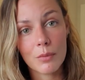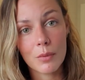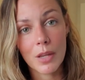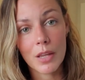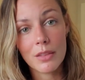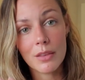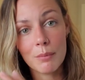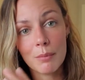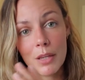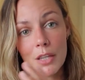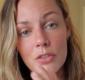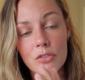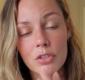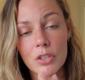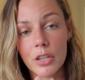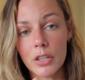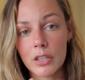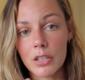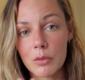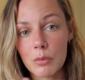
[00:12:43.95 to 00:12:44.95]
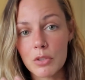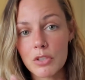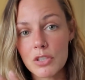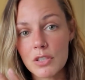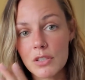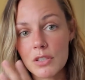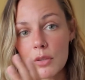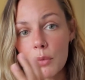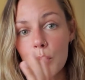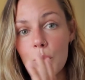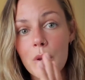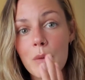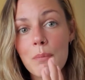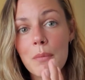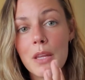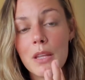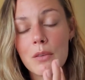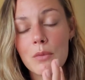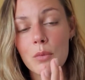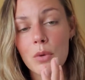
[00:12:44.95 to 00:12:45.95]
We had the matriarchy, which is the
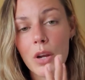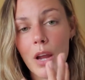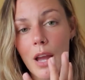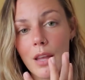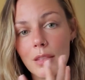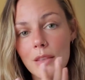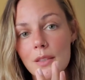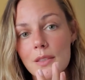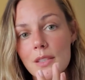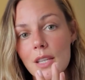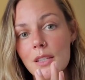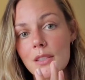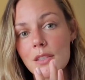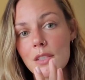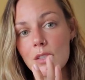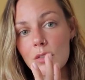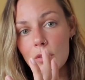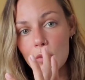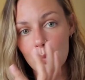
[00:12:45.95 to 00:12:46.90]
women were at the center,